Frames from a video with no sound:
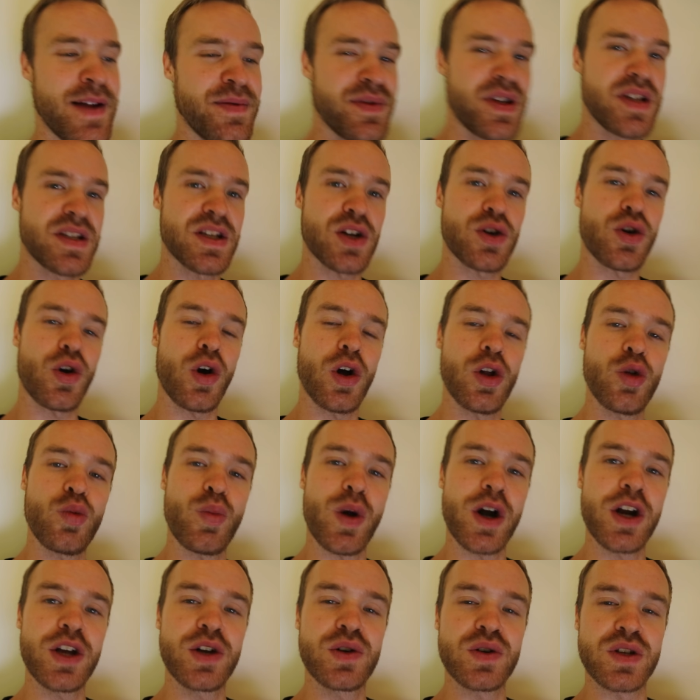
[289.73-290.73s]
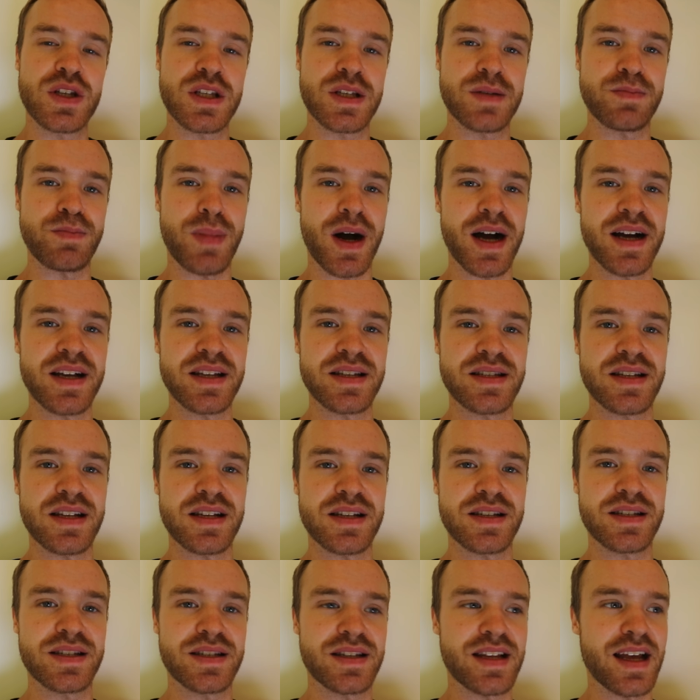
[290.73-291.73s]
These are all very good
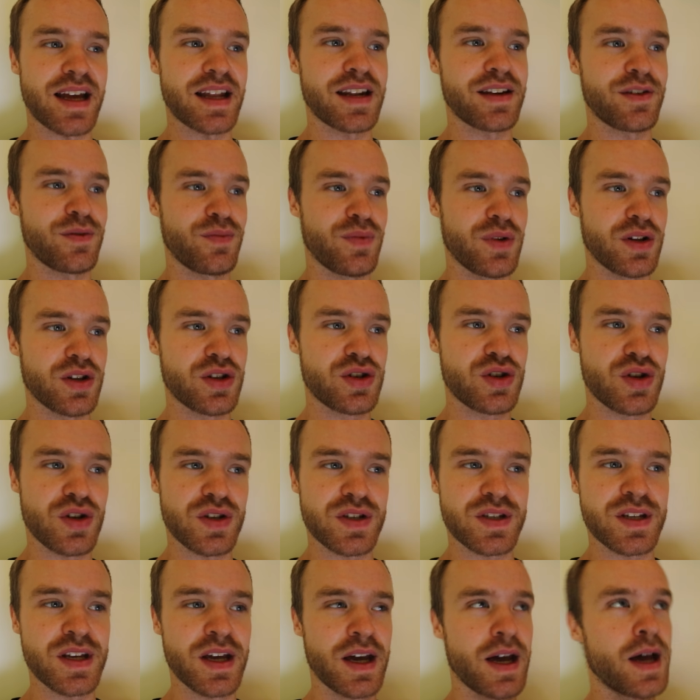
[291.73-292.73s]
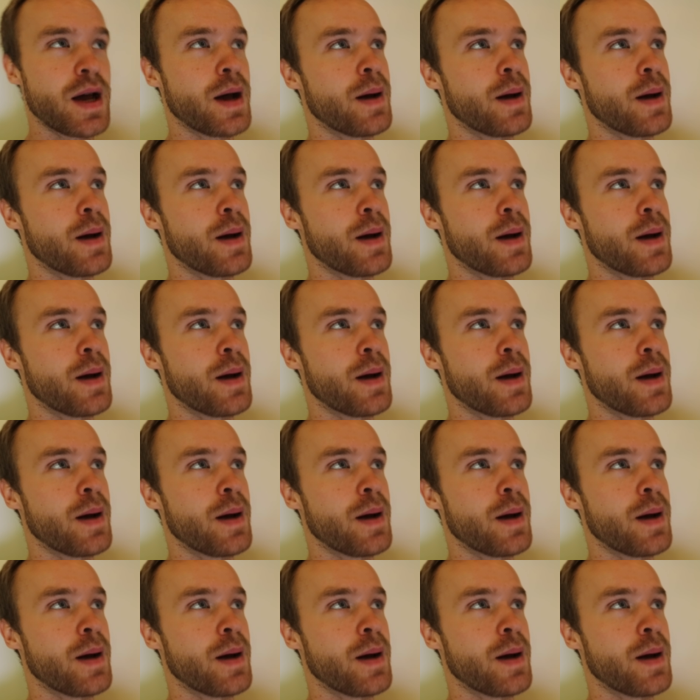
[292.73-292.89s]
spices that will just